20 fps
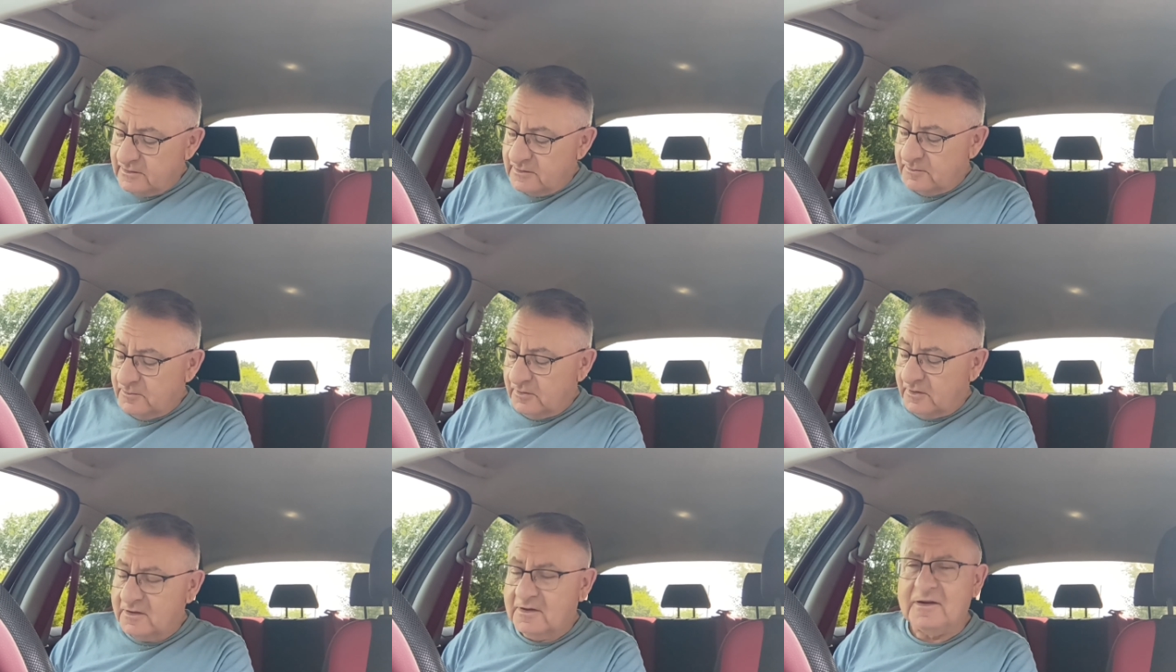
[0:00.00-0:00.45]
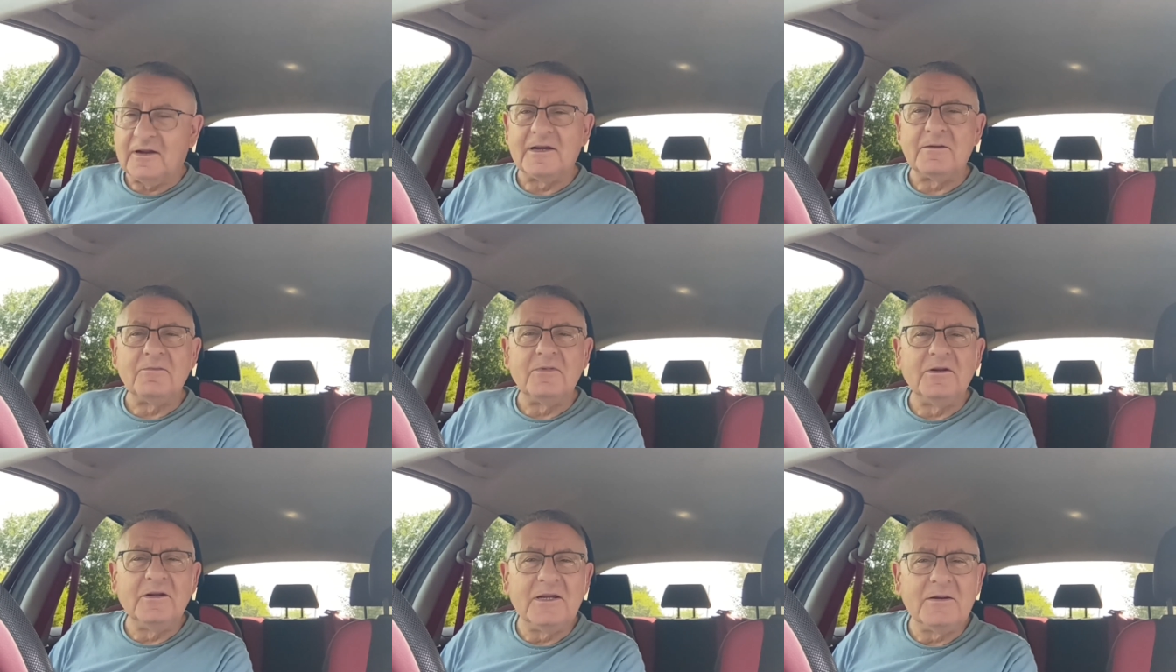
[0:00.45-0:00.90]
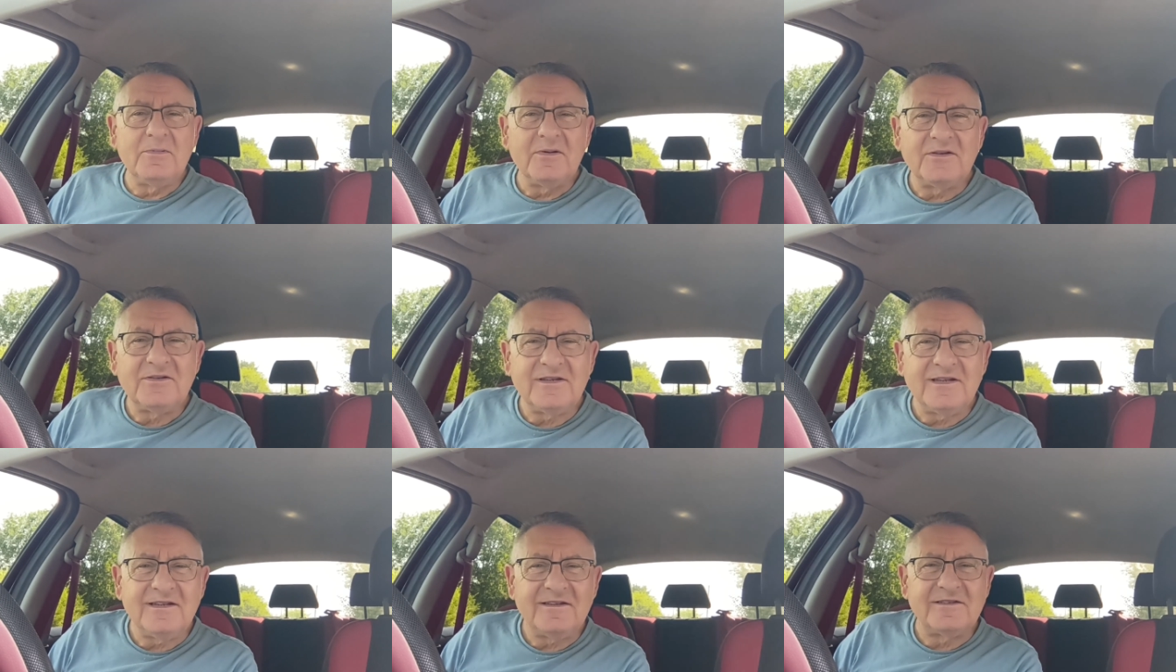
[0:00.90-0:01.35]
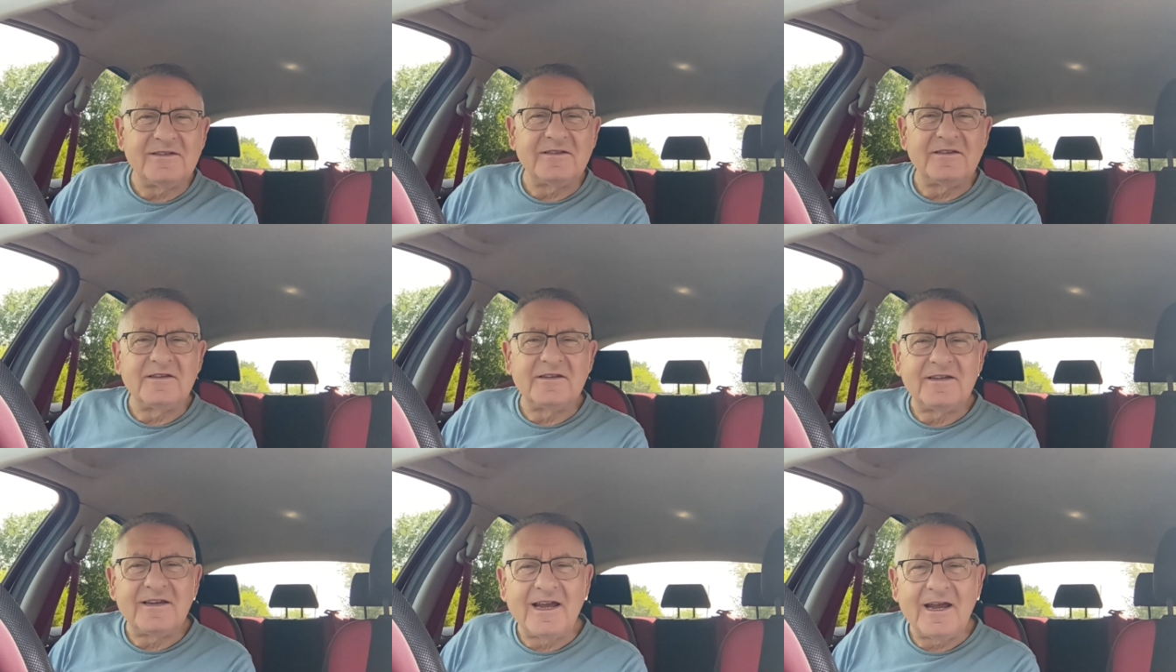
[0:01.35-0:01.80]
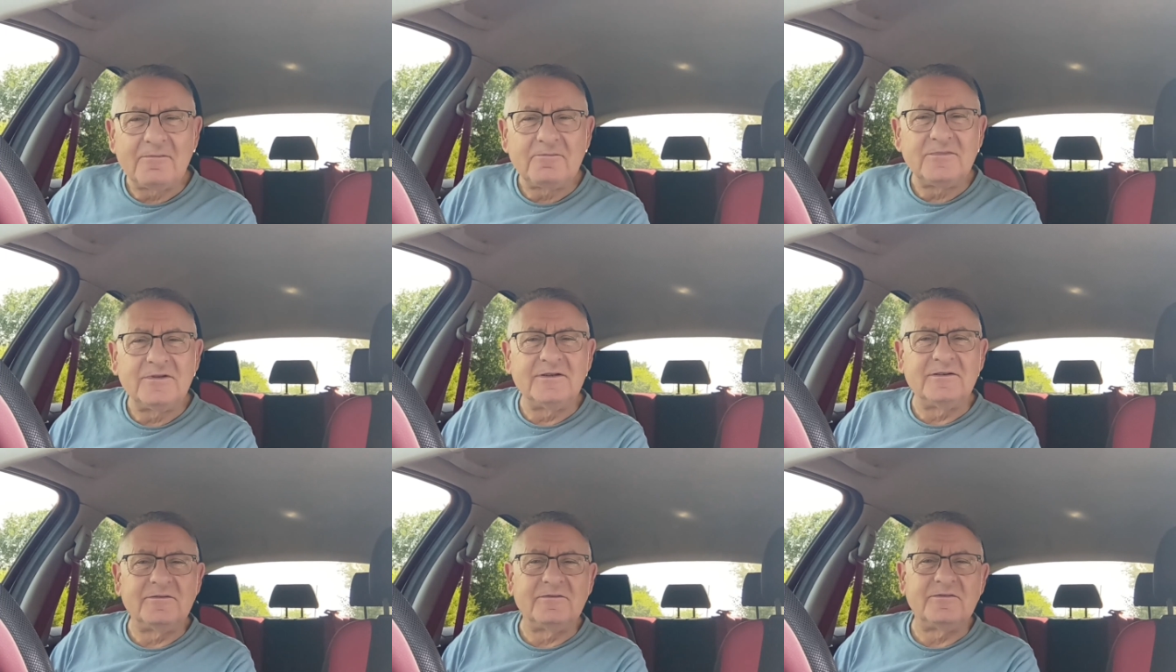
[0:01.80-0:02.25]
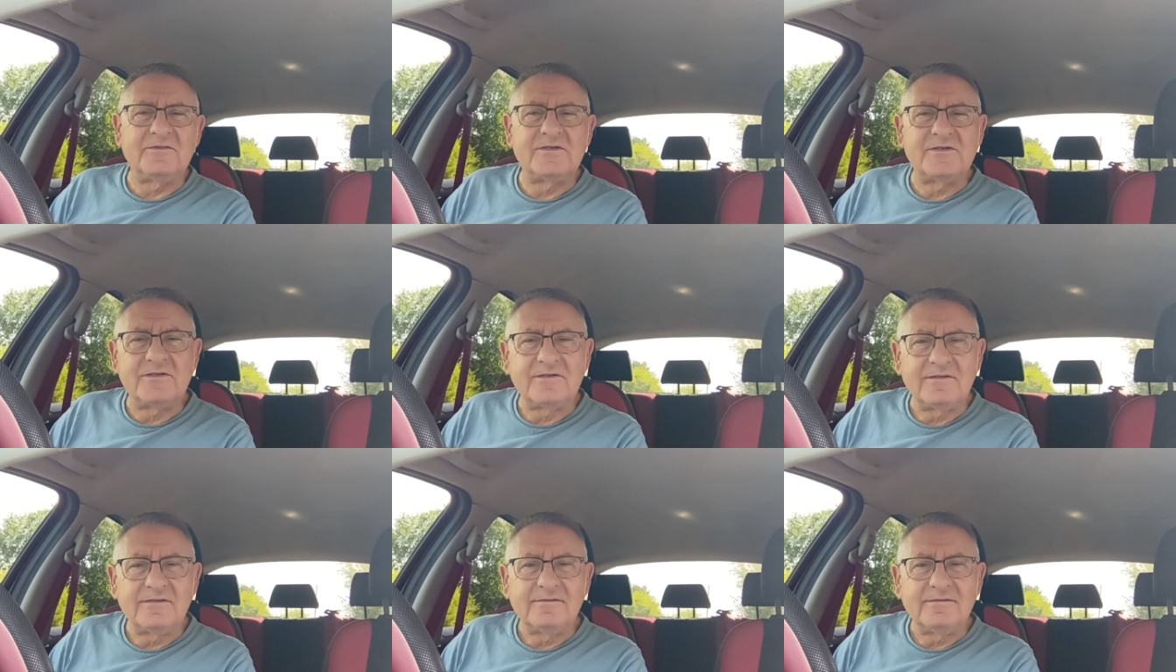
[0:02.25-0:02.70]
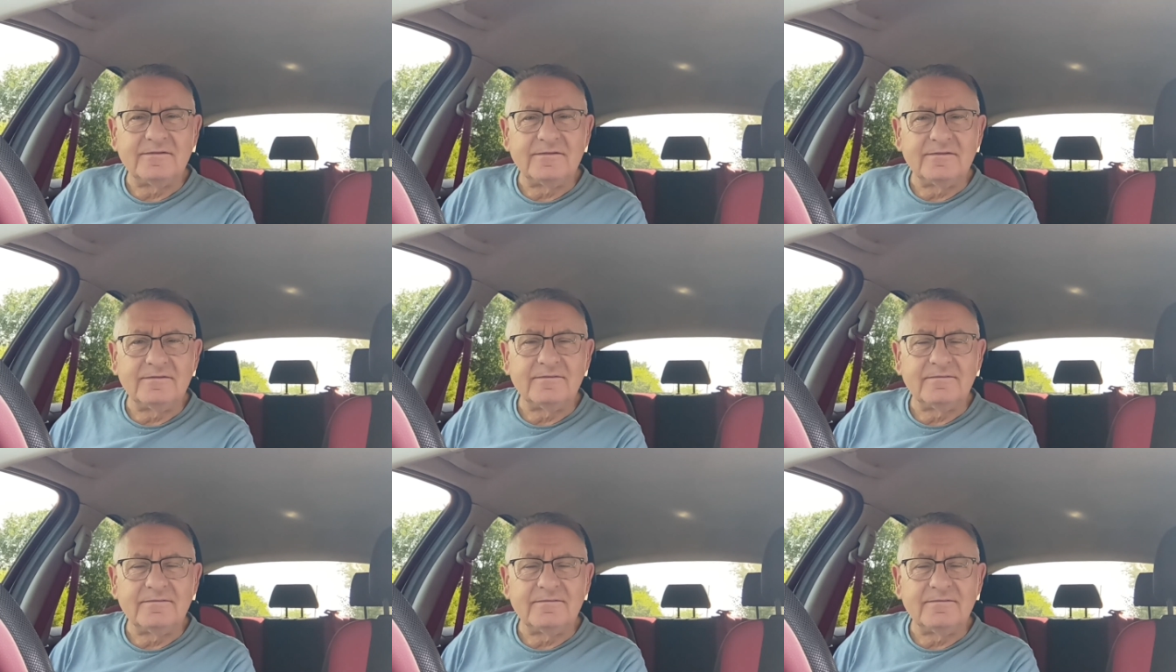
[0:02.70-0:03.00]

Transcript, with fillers: to proclaim liberty to the captives.